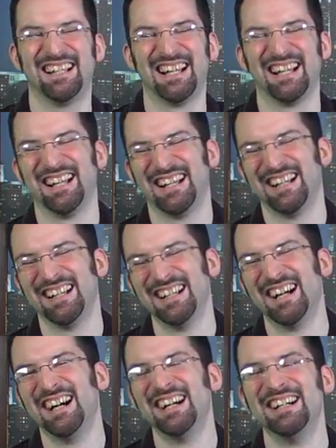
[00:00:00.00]

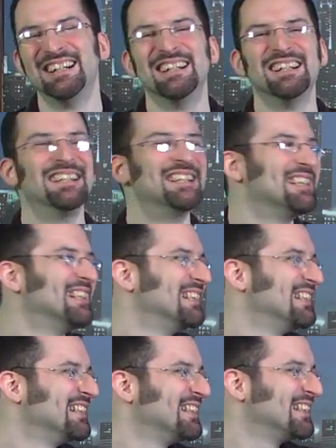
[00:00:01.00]

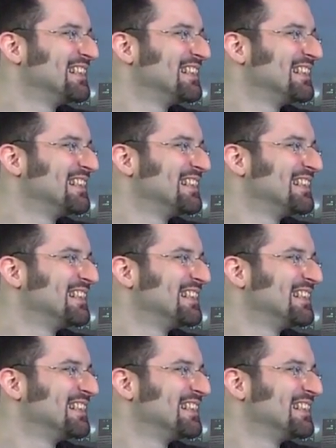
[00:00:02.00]
[no speech]